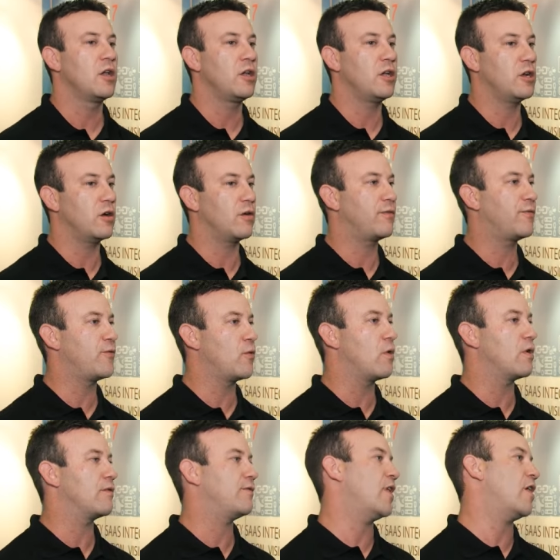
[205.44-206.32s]
you know,
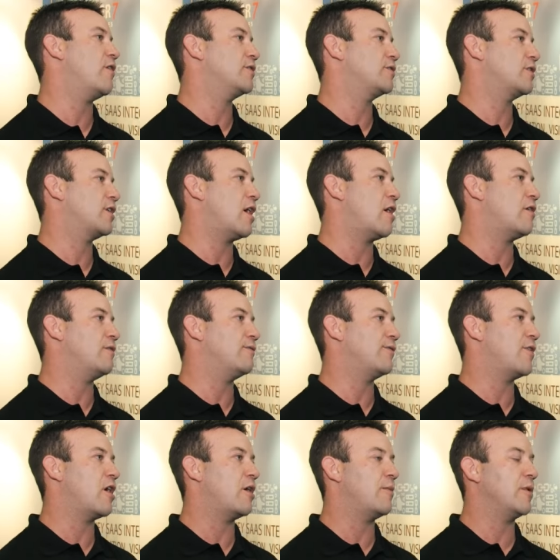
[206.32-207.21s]
for various cloud
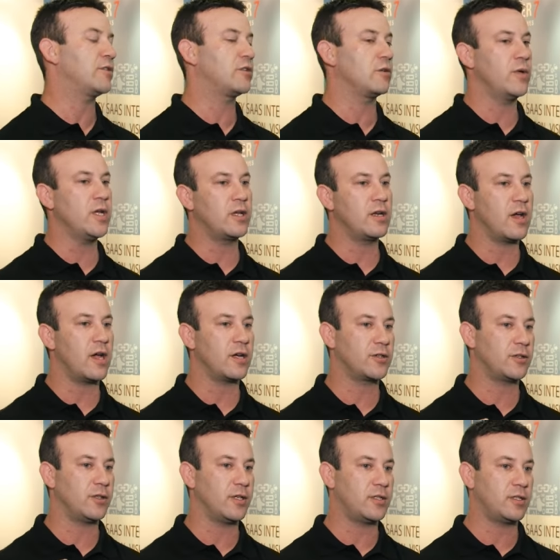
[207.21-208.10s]
environments. So we can
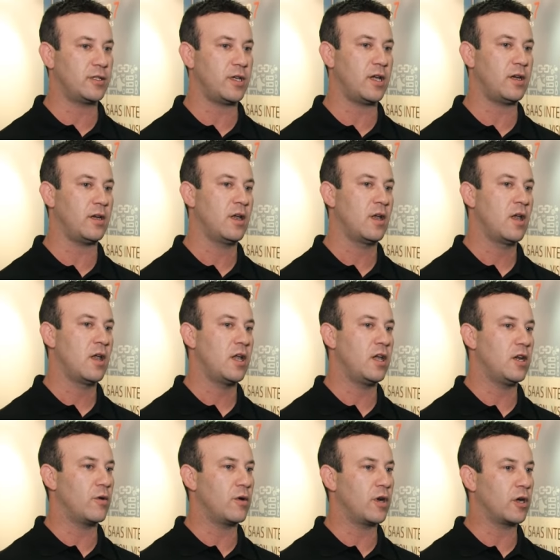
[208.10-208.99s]
actually sit
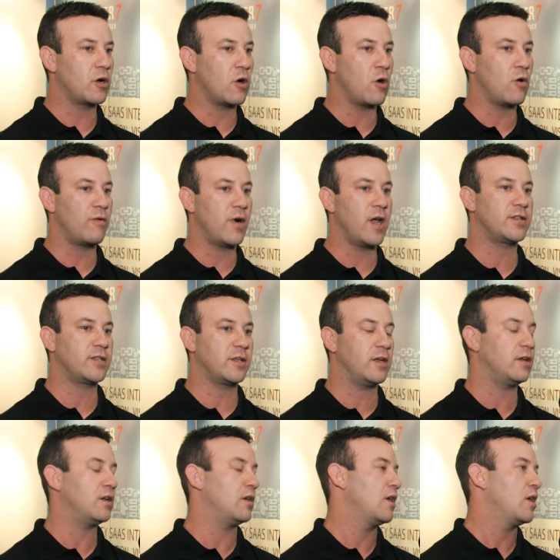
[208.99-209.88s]
you know, in a
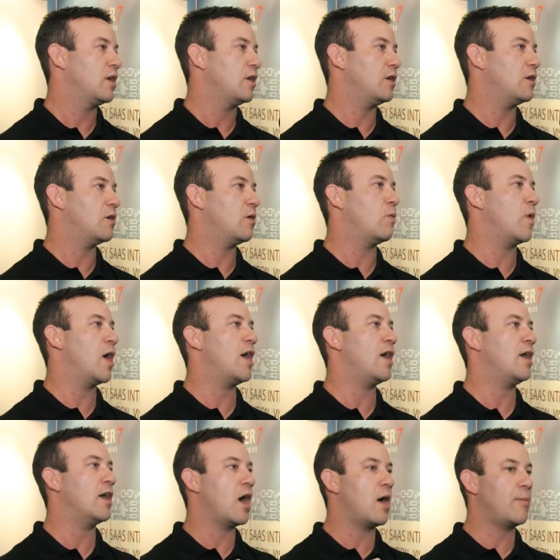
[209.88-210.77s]
co-resident you know,
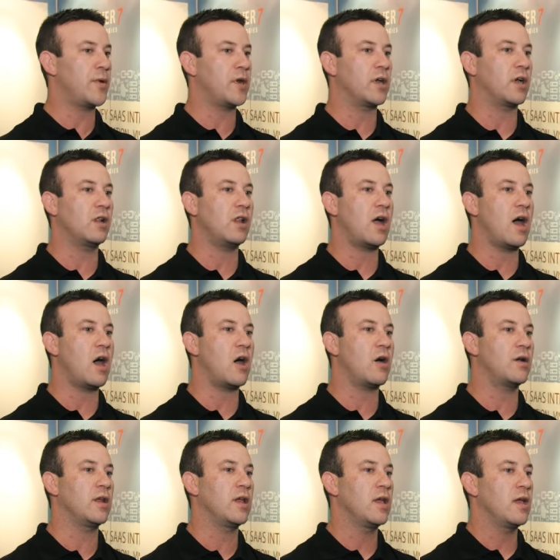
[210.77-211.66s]
way up in a
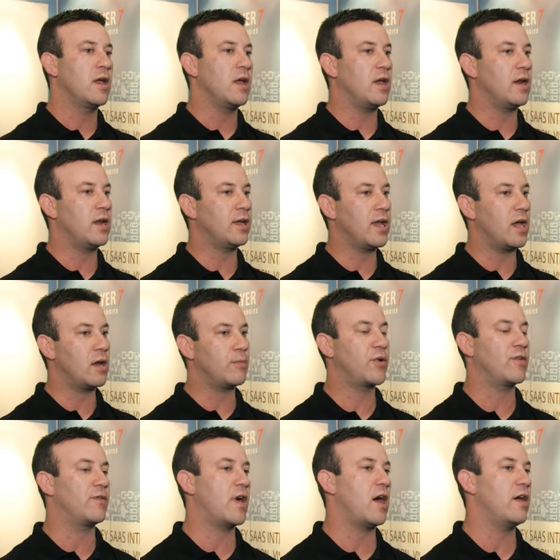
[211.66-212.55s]
cloud and again,
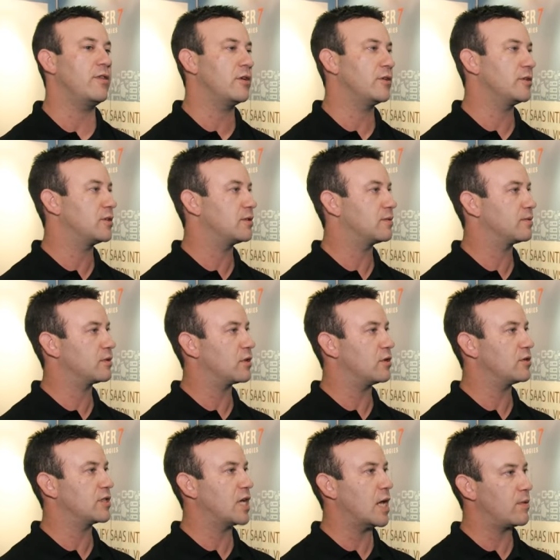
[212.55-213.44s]
provide those,
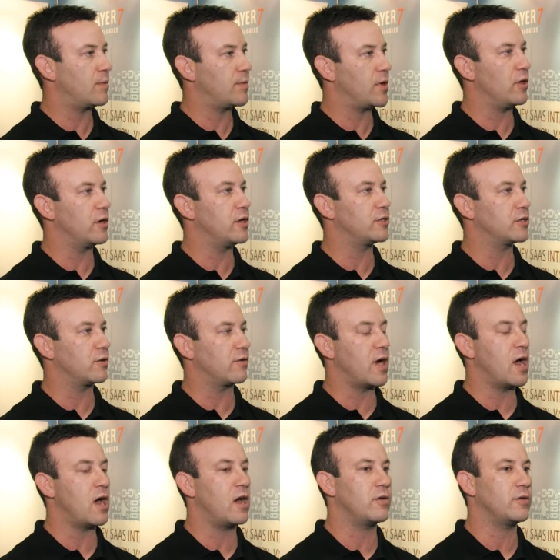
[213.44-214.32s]
those capabilities
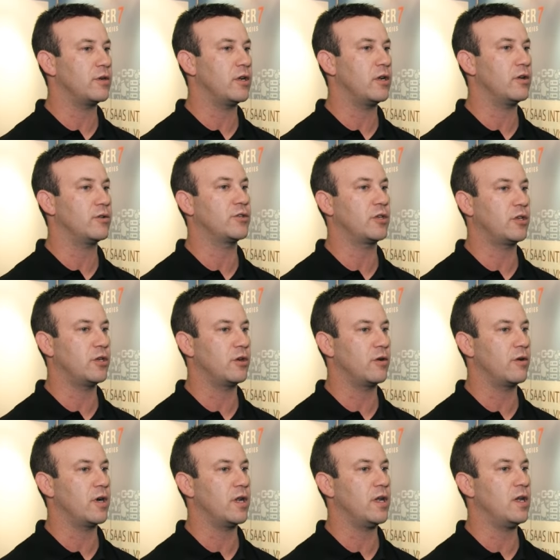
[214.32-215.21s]
around you know,
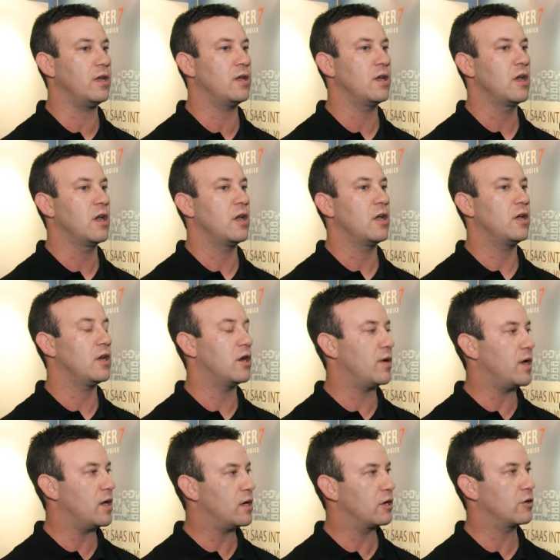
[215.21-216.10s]
security, you
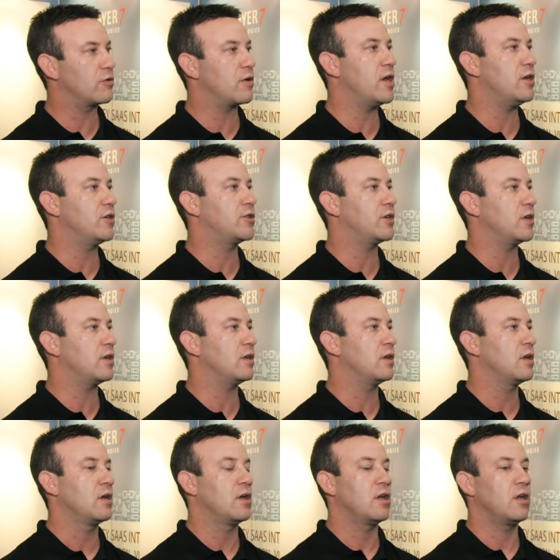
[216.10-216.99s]
know,
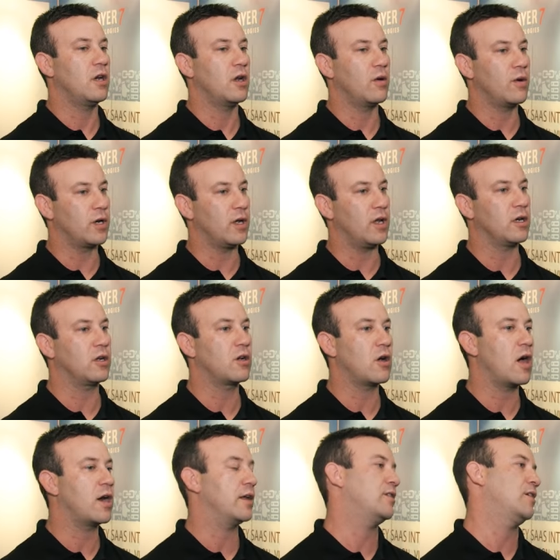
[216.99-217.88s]
integration, you know, and, and
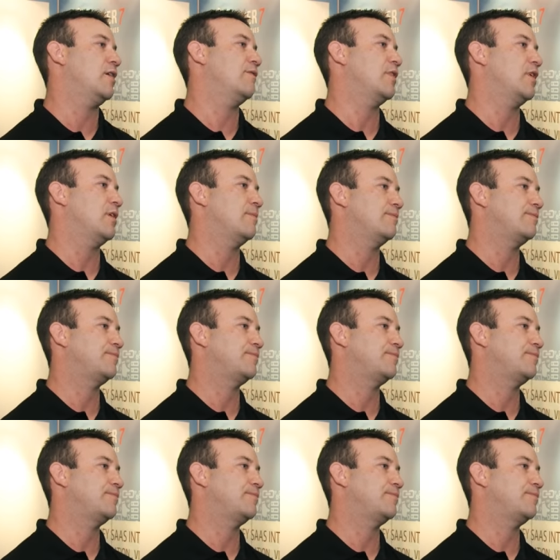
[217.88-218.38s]
connectivity.